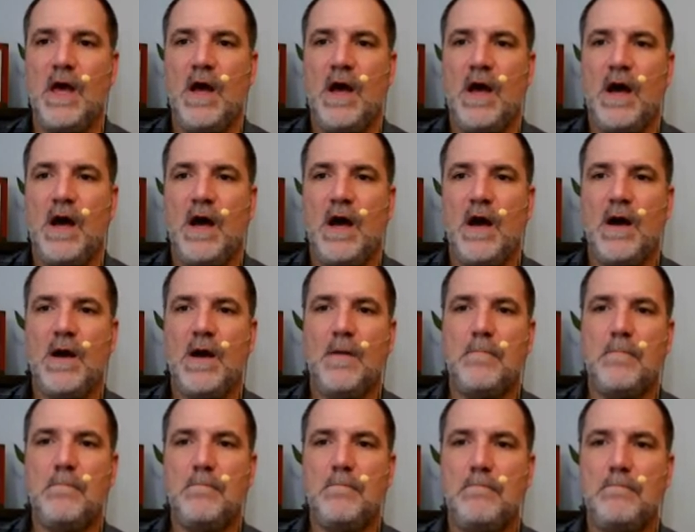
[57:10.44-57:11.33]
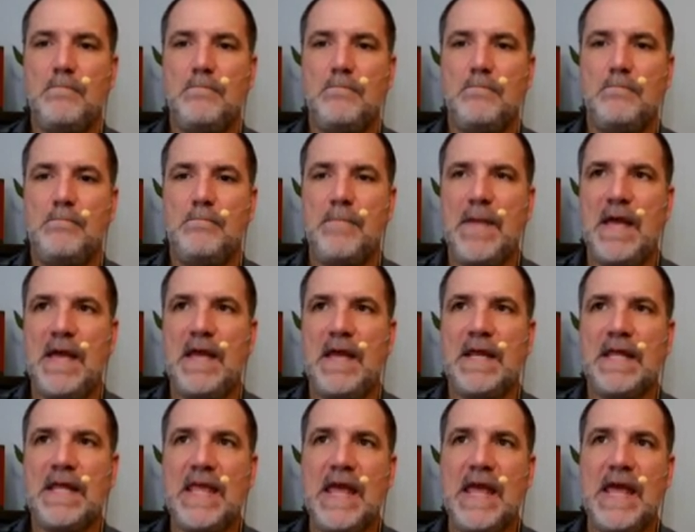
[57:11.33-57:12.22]

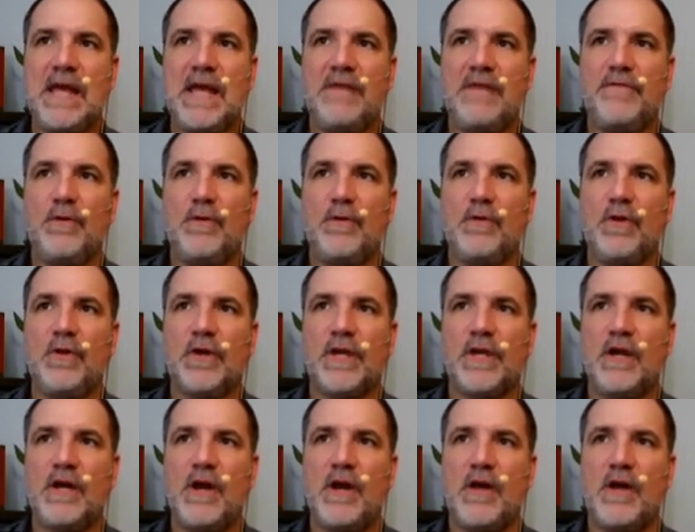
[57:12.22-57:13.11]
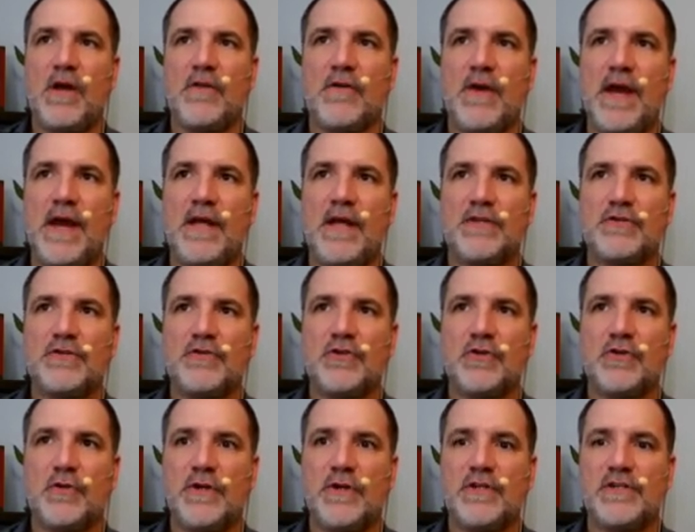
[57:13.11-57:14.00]
And again, if you look at other answer
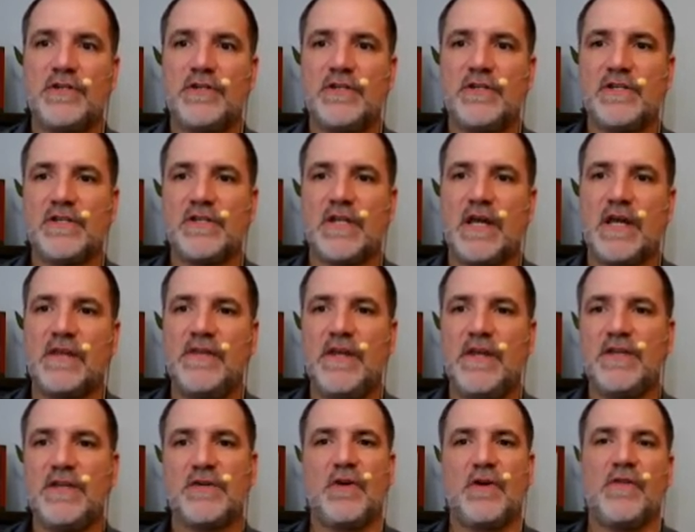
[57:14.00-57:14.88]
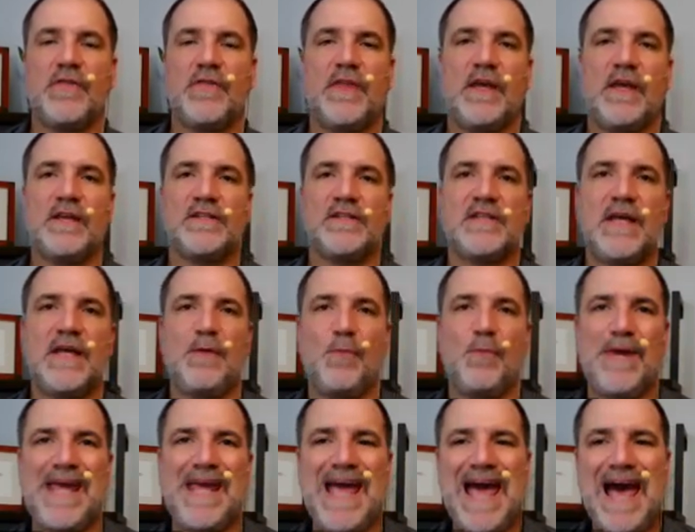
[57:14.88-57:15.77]
choices, like these aren't things that
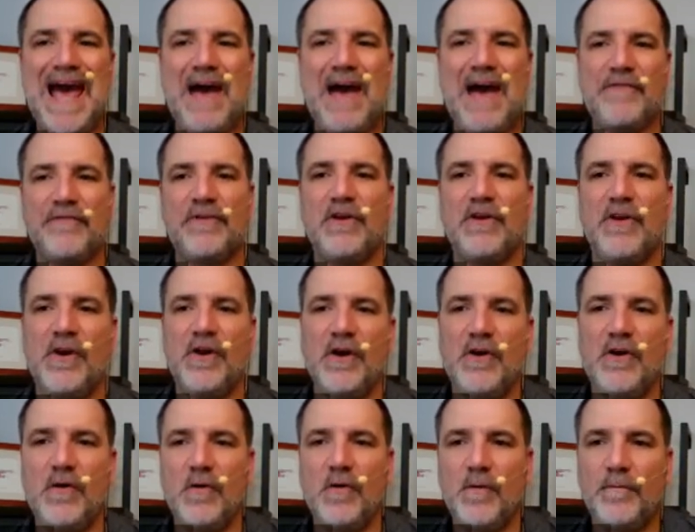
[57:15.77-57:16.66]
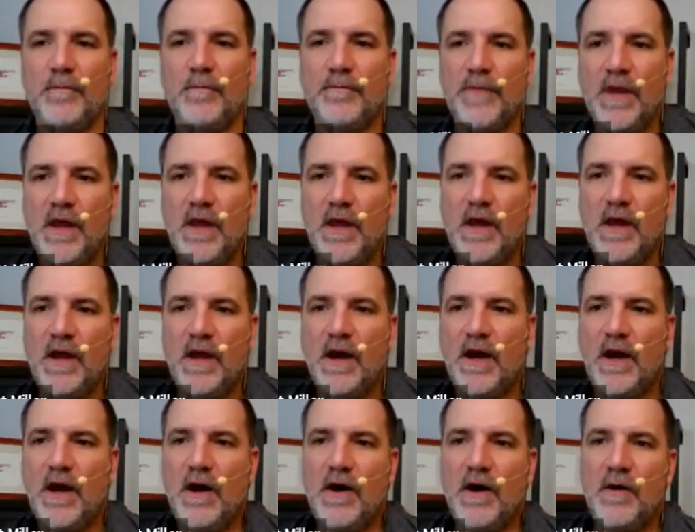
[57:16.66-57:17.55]
we have to know.
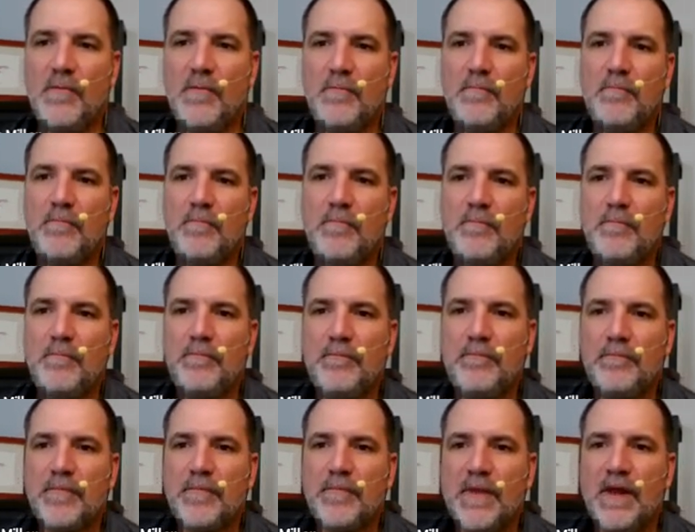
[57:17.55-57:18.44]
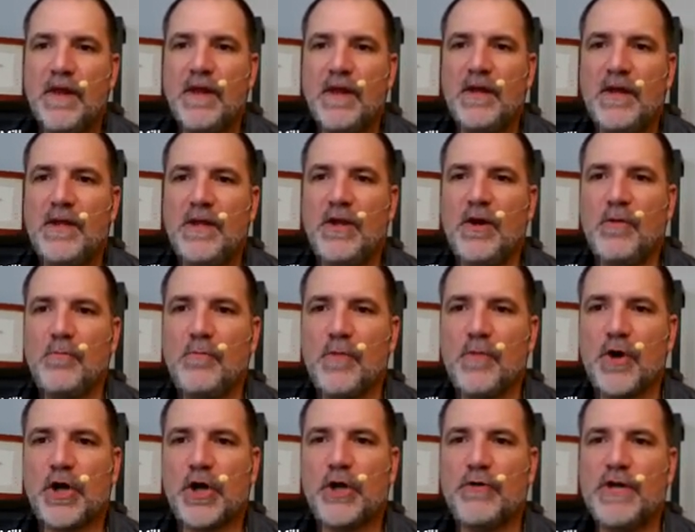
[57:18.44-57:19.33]
You know,
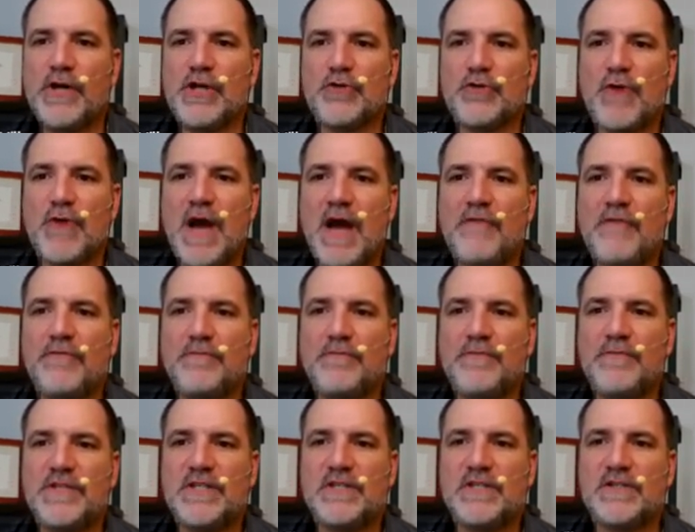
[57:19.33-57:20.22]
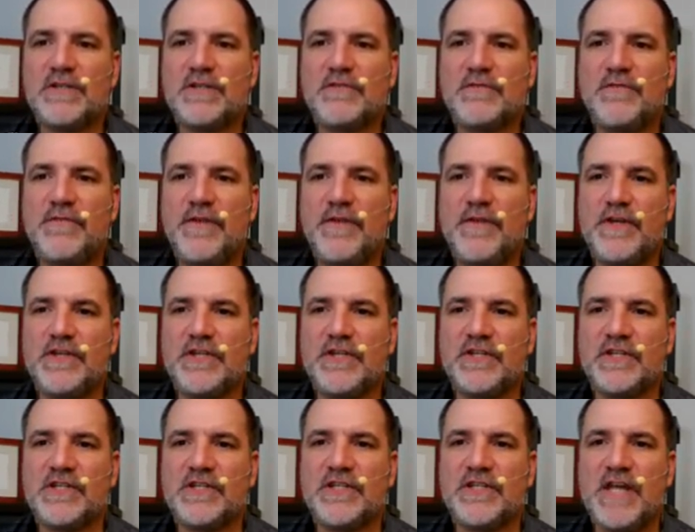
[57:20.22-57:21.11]
mercury derived from fish
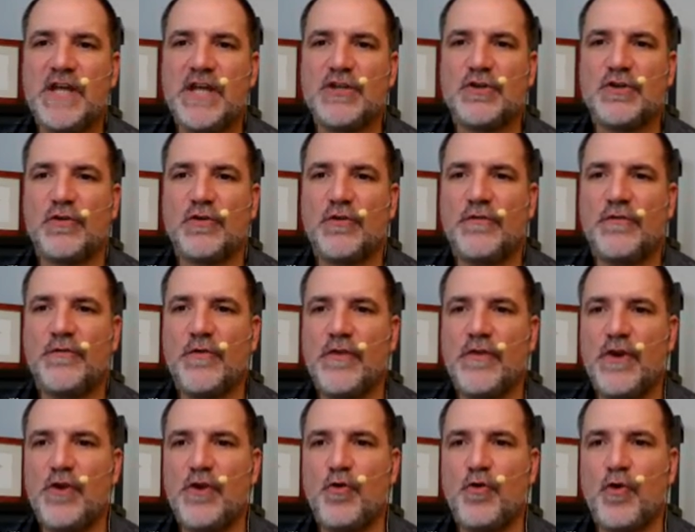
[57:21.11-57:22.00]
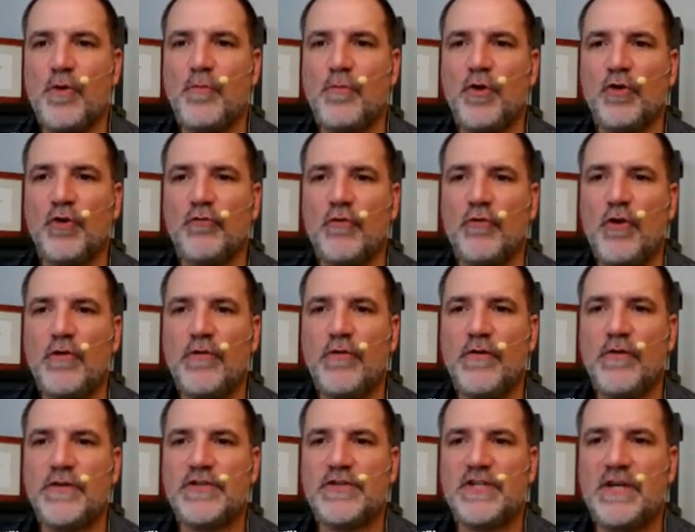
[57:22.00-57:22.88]
is essential for the normal growth
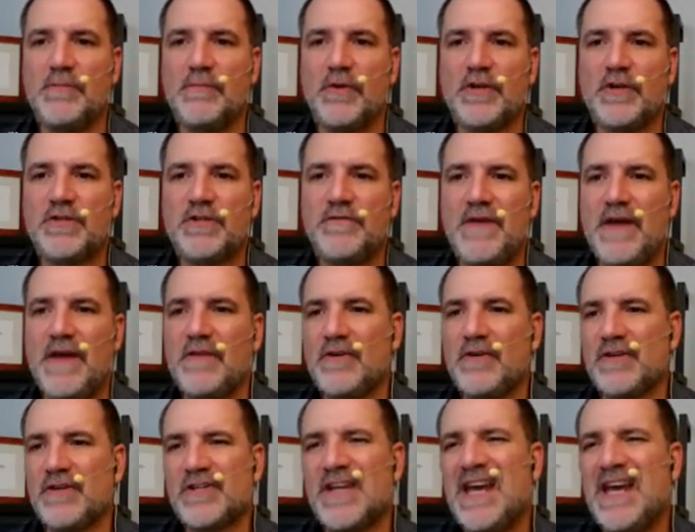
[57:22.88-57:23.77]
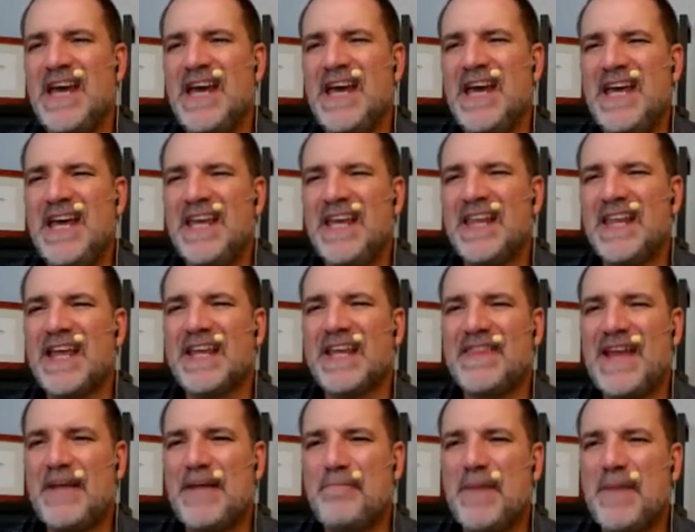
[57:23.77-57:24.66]
of the seabird's feathers. Like
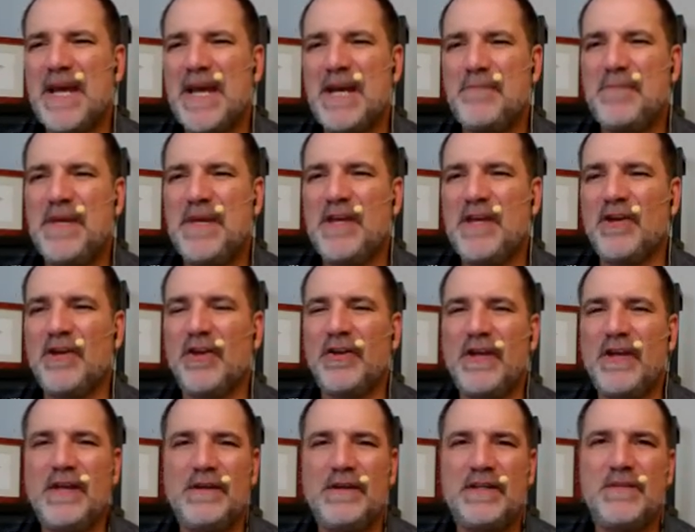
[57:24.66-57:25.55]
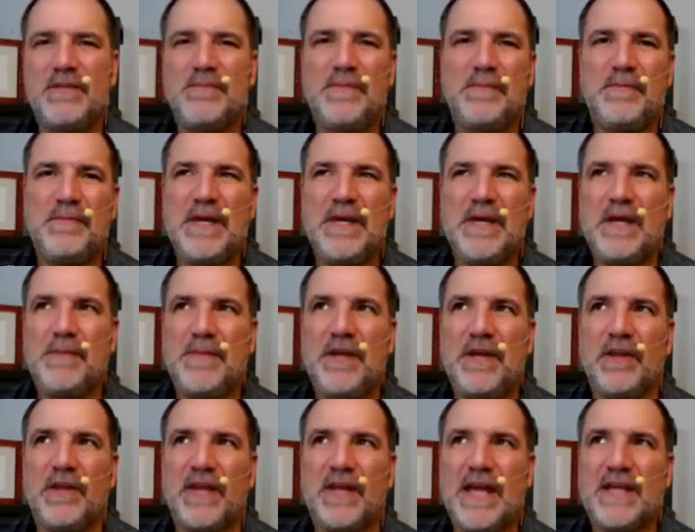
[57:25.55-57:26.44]
that might appeal to be an
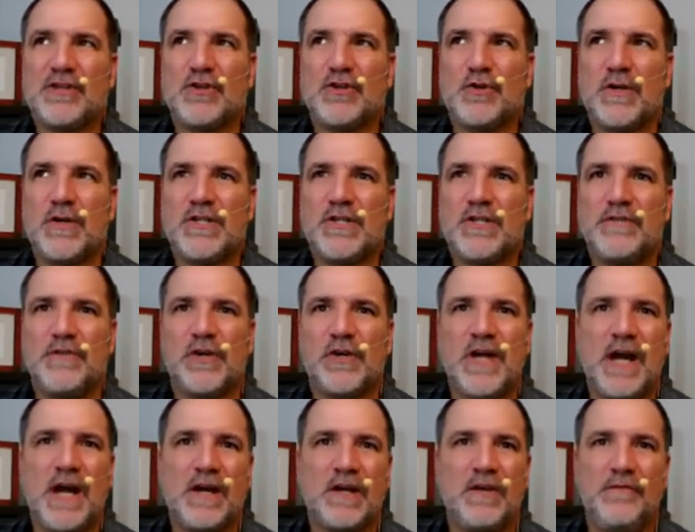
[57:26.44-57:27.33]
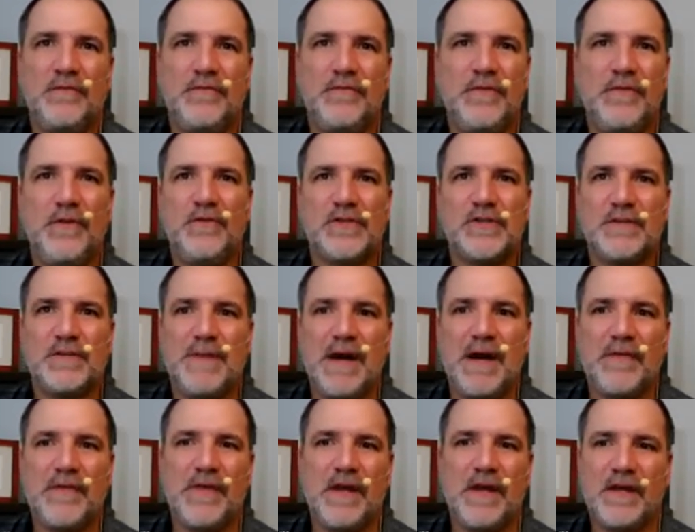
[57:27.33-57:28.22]
appealing answer choice if you're kind of confused
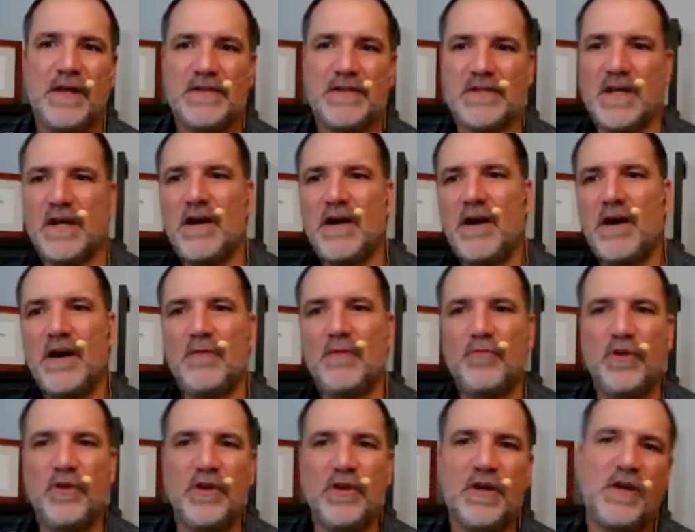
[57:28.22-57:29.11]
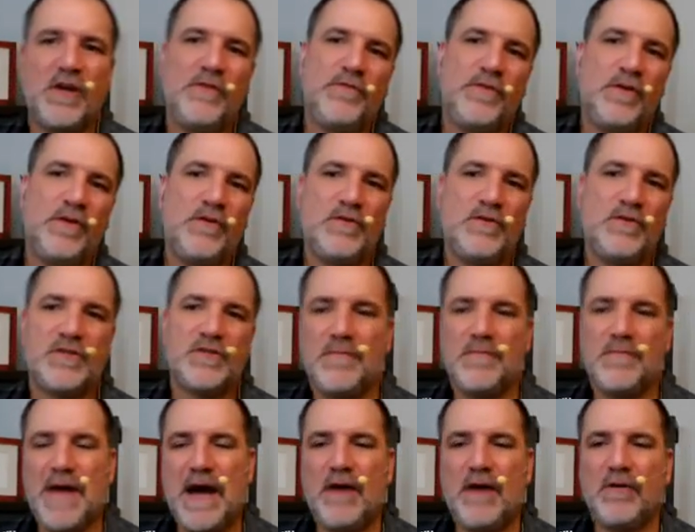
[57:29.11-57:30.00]
about things like, oh, I'm really confused
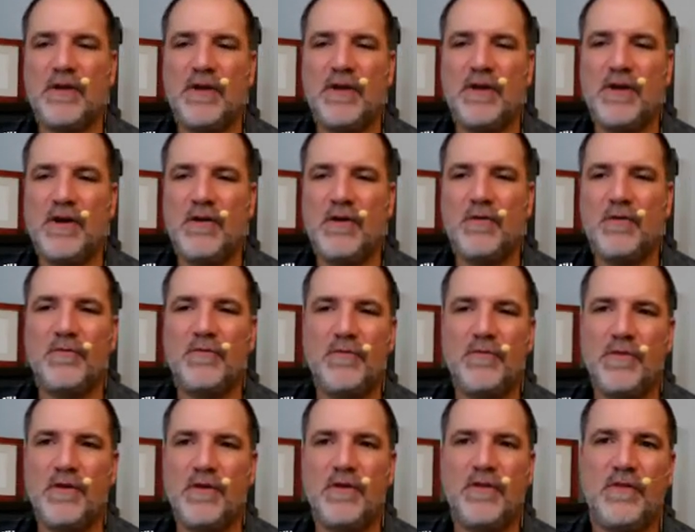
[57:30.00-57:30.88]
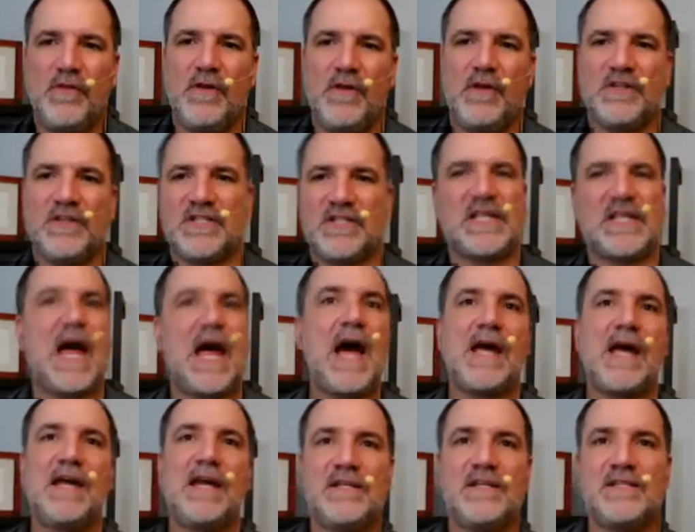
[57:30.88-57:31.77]
about, you know, the
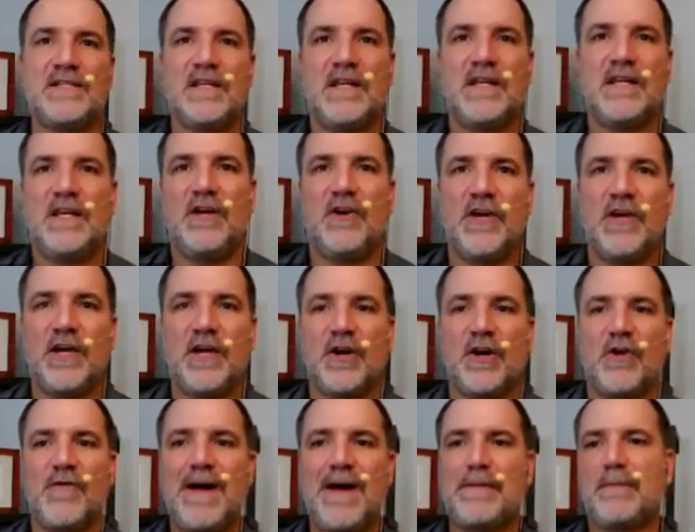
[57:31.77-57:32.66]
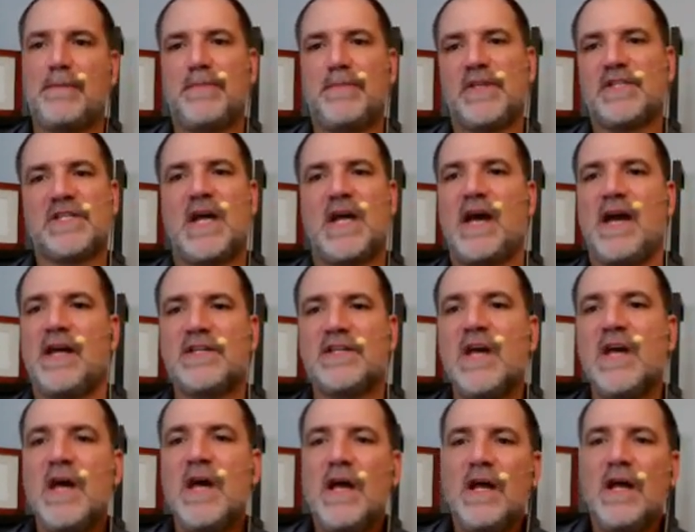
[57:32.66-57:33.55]
science in here. You get all wrapped up in the science.
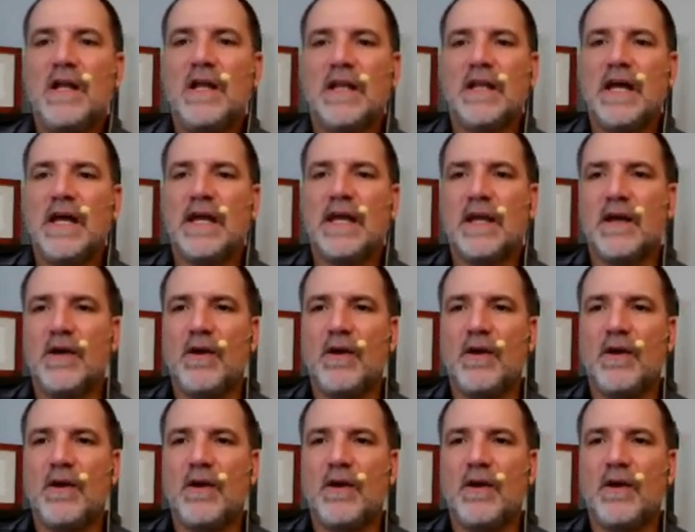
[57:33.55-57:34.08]
Like,